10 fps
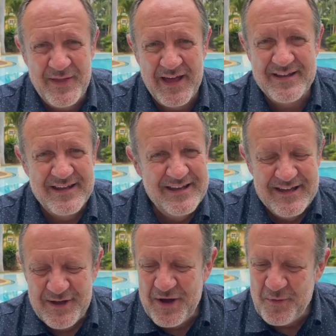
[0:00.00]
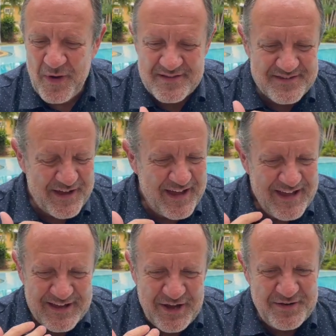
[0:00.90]
And once I
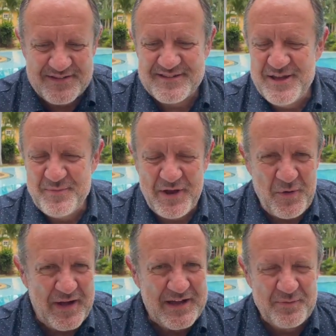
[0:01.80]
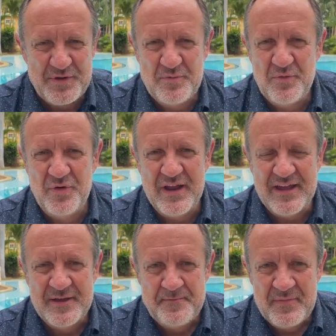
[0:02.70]
go to sleep and I wake up in the
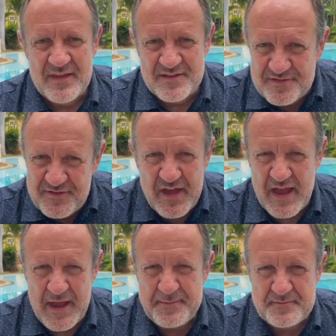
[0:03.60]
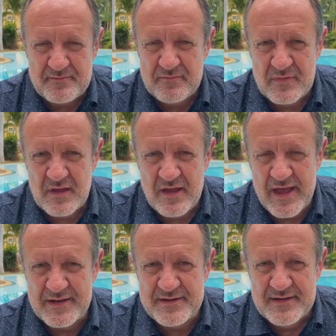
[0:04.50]
morning, it's there.
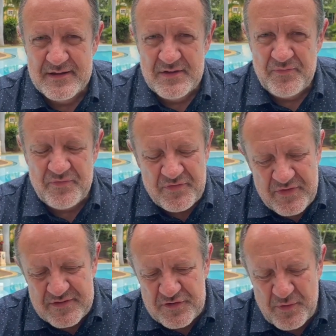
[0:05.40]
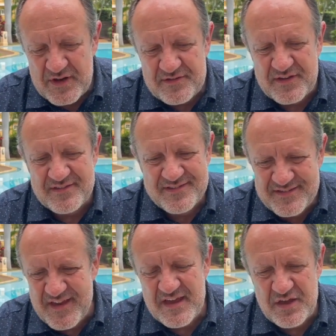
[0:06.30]
And this is what he says,
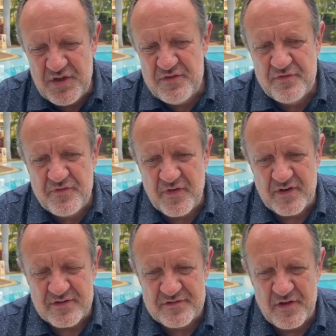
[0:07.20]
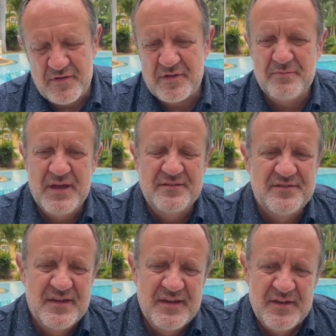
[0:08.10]
seek ye first. So it
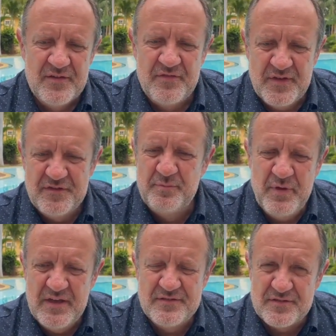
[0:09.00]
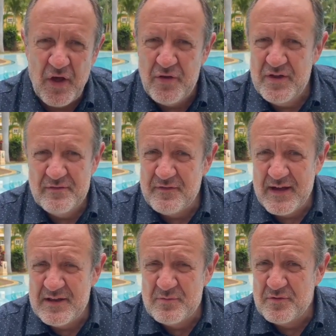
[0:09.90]
means this peace is only
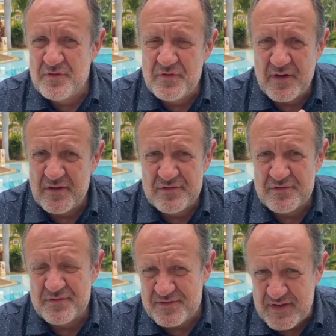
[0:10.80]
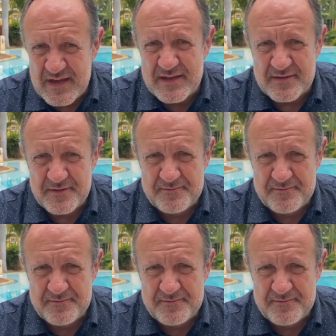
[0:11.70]
available for those who seek it.